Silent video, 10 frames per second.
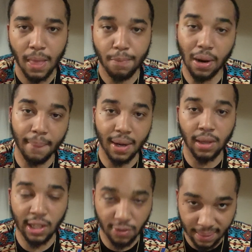
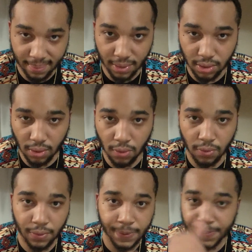Primarily Great
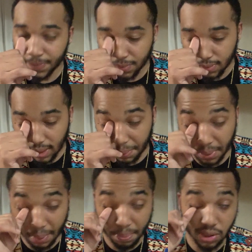Millstone. They
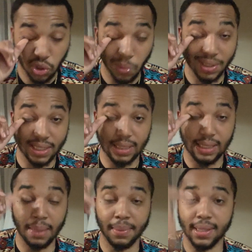put so much
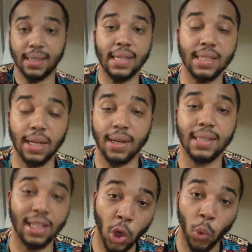demonization out because
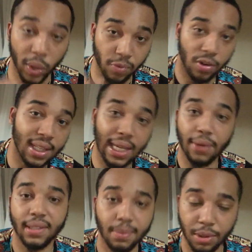they know we really
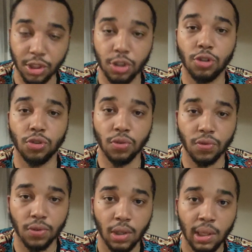out there pushing the
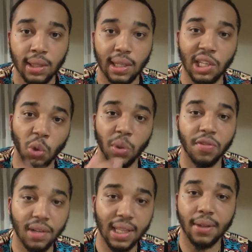truth. They know we
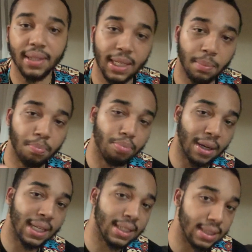really out there
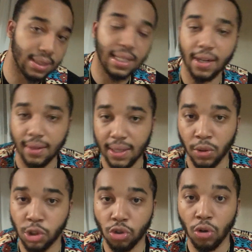breaking and tearing down
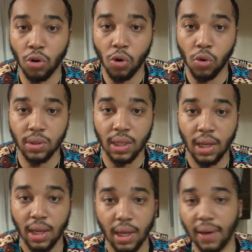the strongholds
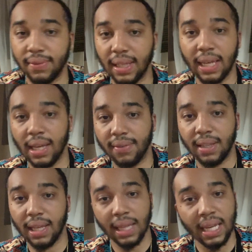of the
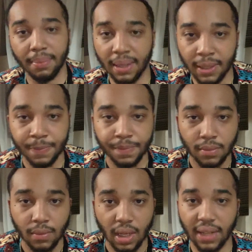elite, man.
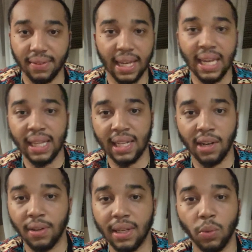And of the heathen, and
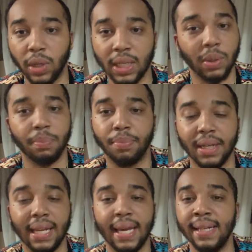all their work, we're
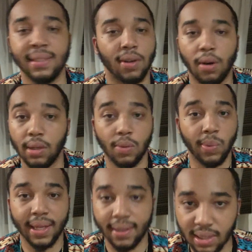putting an end to all their
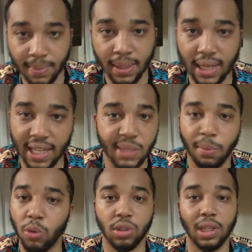wickedness, man, and
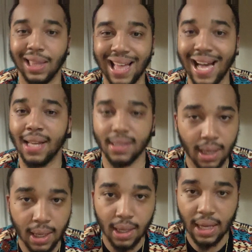exposing the lies
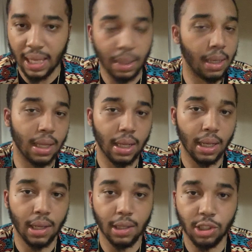
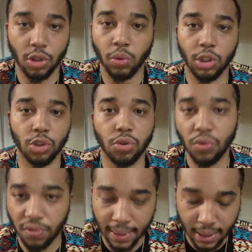and showing the
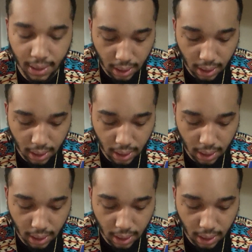truth, man.